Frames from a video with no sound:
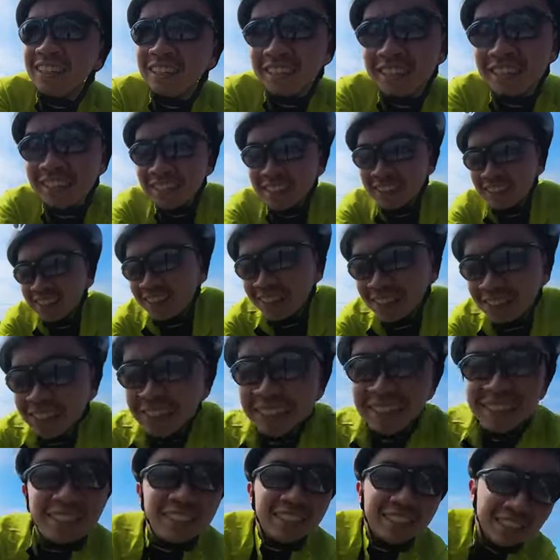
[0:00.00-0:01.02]
of the world right
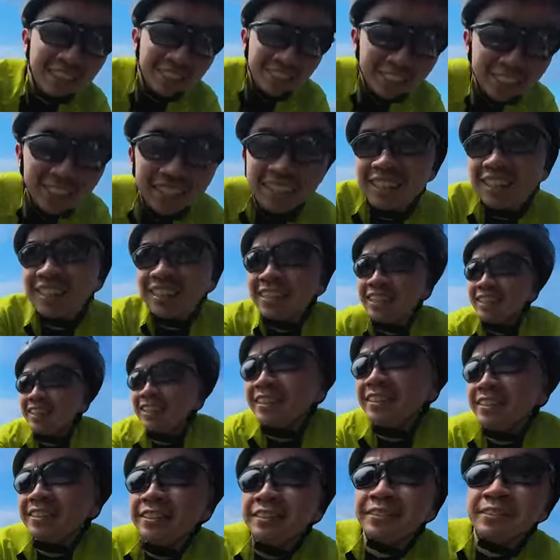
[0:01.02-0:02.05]
now, as you can just
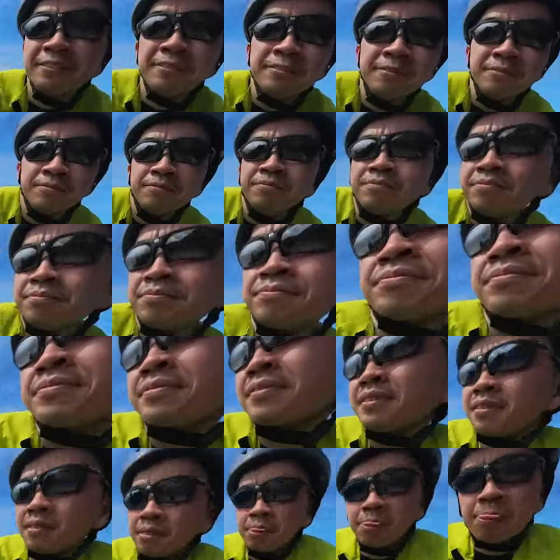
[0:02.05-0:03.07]
see the expansive
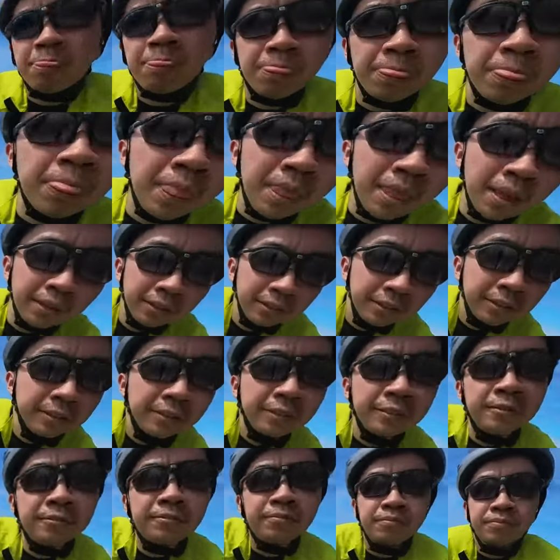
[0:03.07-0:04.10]
views all around.
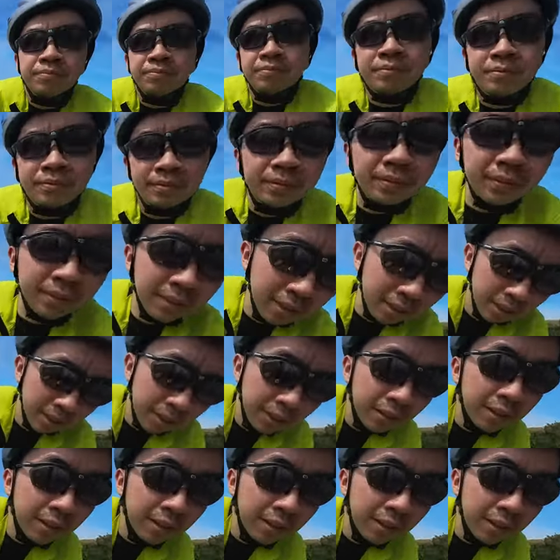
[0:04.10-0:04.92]
Definitely